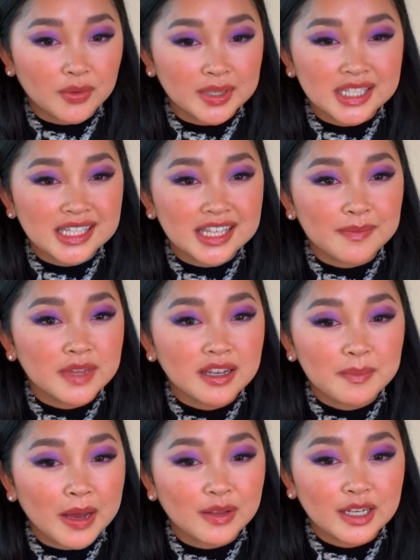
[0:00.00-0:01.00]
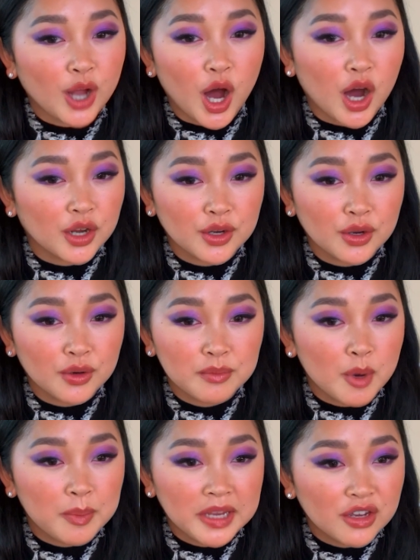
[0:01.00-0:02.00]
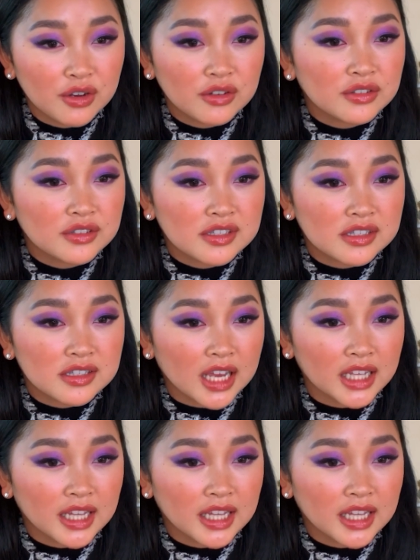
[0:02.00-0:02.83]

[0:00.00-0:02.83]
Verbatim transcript: was it something about like automobiles and